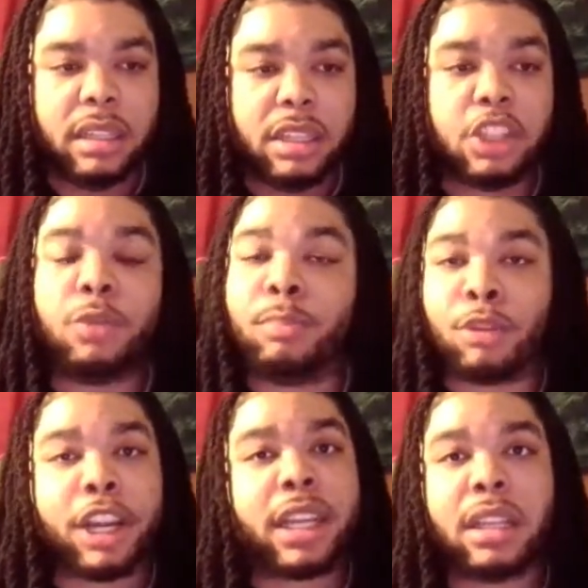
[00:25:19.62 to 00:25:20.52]
You
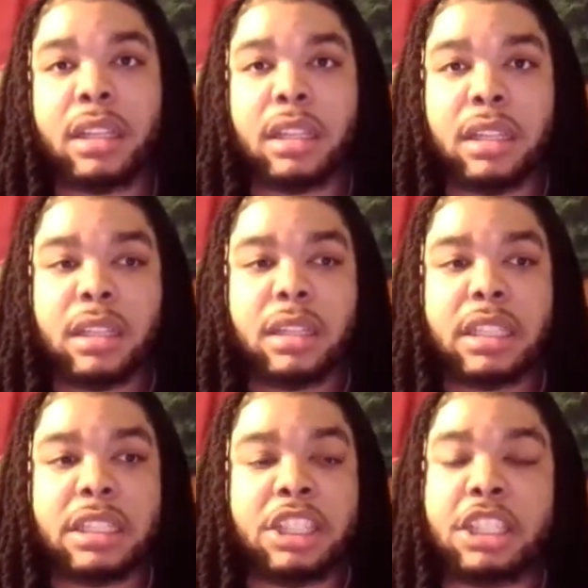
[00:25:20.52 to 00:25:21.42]
break.
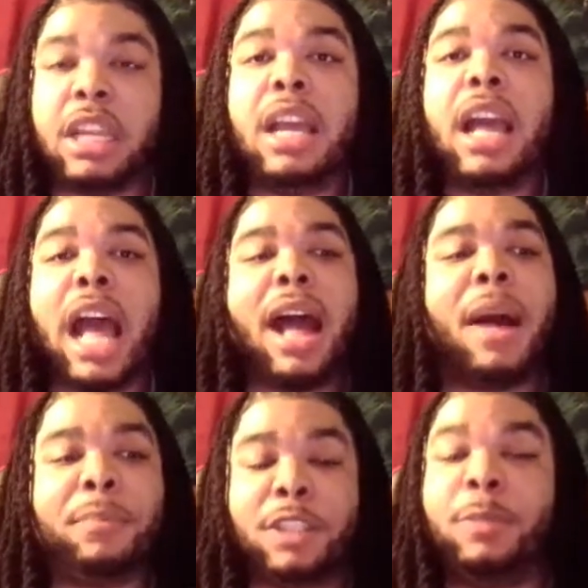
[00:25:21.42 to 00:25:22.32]
Just
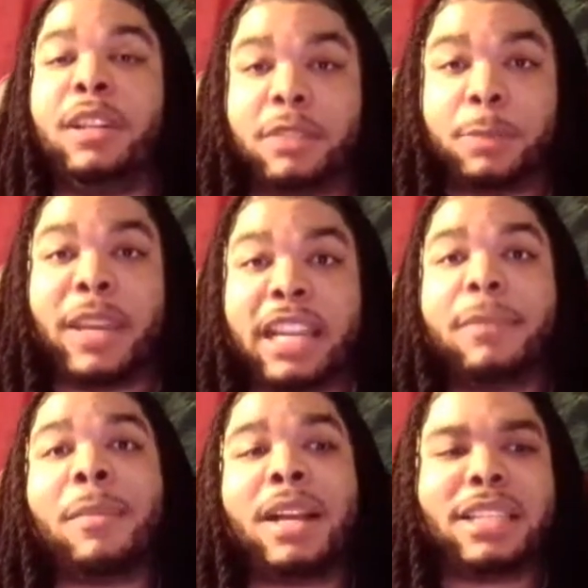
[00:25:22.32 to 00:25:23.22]
I'm speaking
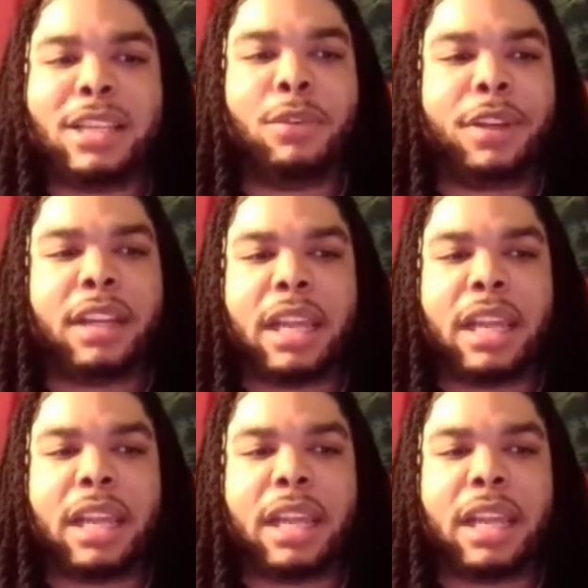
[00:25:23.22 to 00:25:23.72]
about myself here.